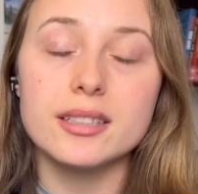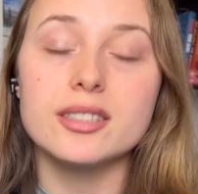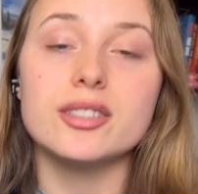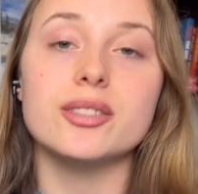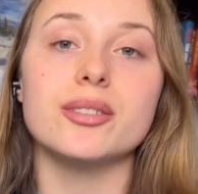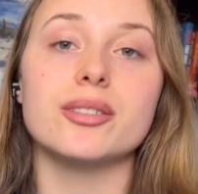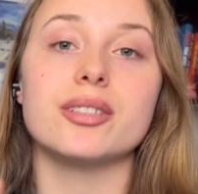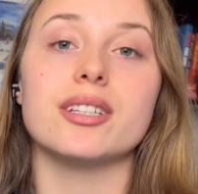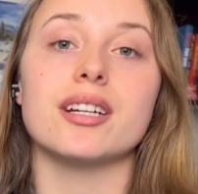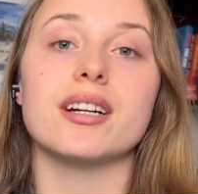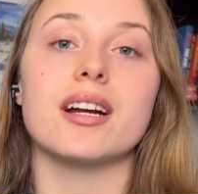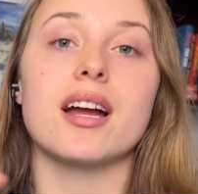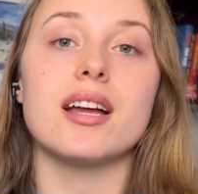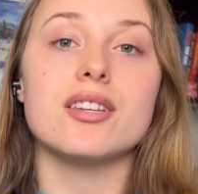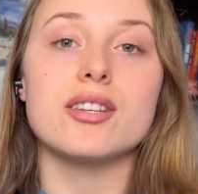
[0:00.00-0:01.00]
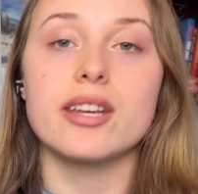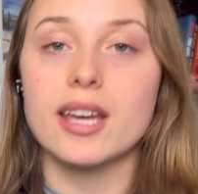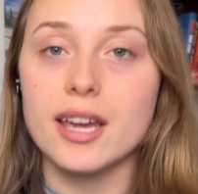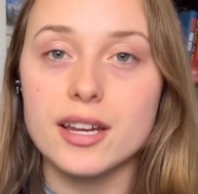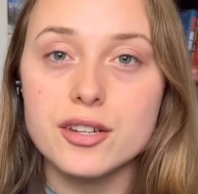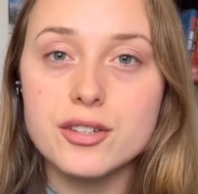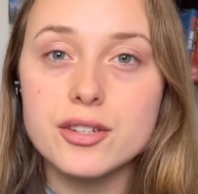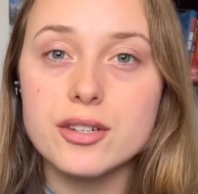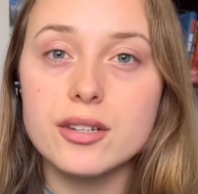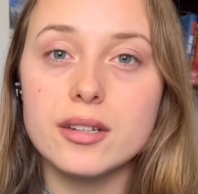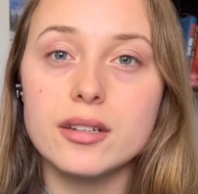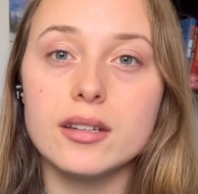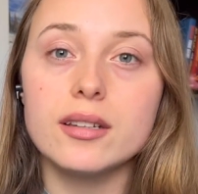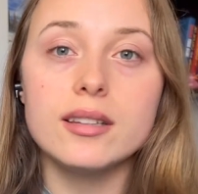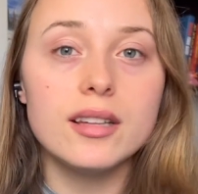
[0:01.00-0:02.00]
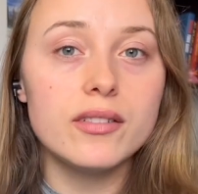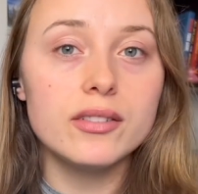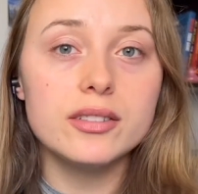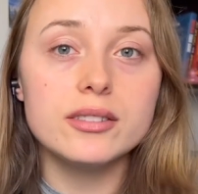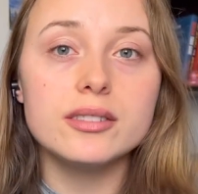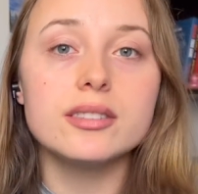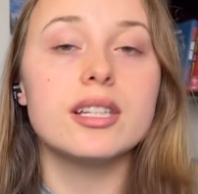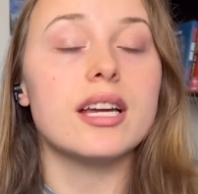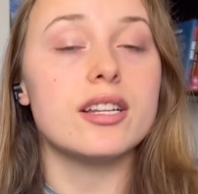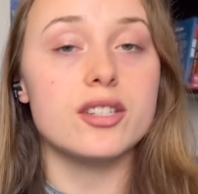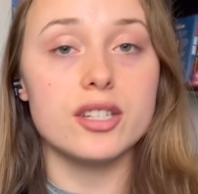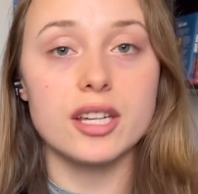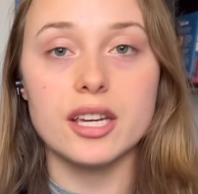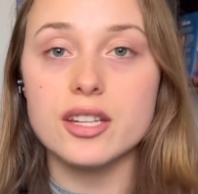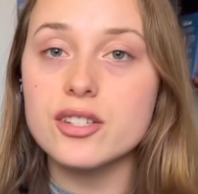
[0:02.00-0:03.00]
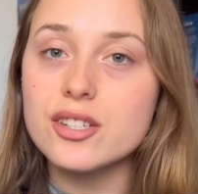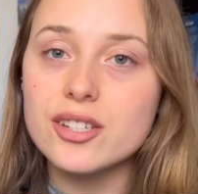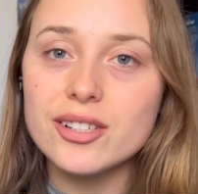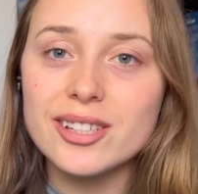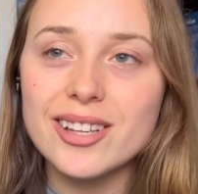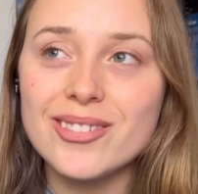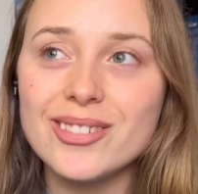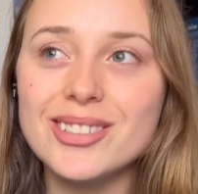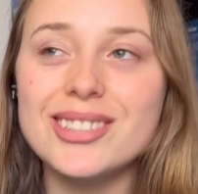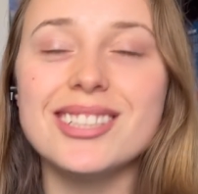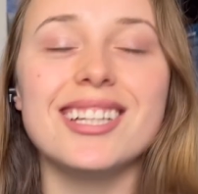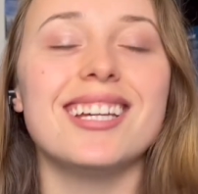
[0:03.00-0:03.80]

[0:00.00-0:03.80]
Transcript: due to your educational level.